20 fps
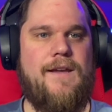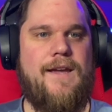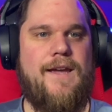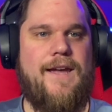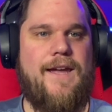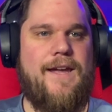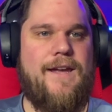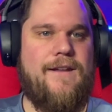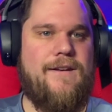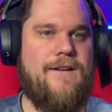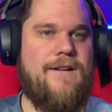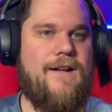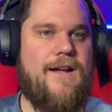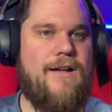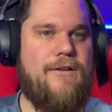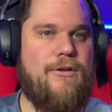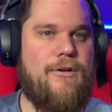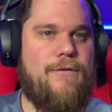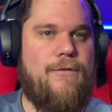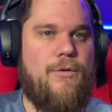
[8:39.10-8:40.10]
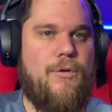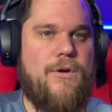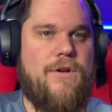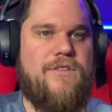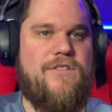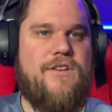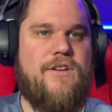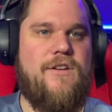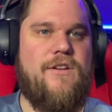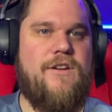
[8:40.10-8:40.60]
And I look forward to
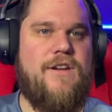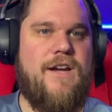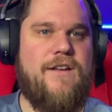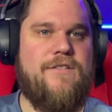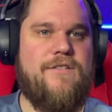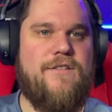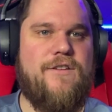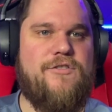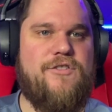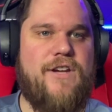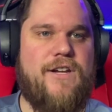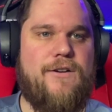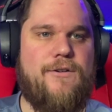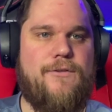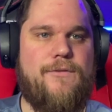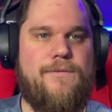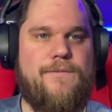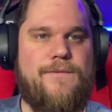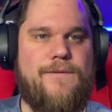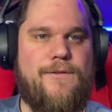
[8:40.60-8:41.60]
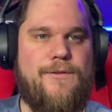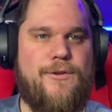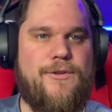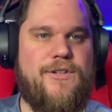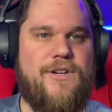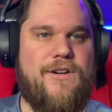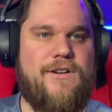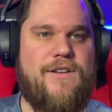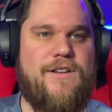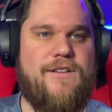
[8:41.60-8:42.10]
seeing you guys in the channel. We'll
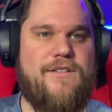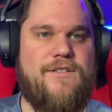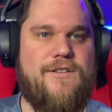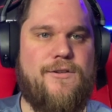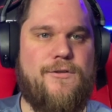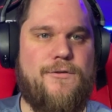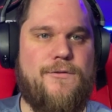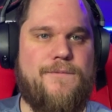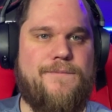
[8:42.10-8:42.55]
talk to you soon.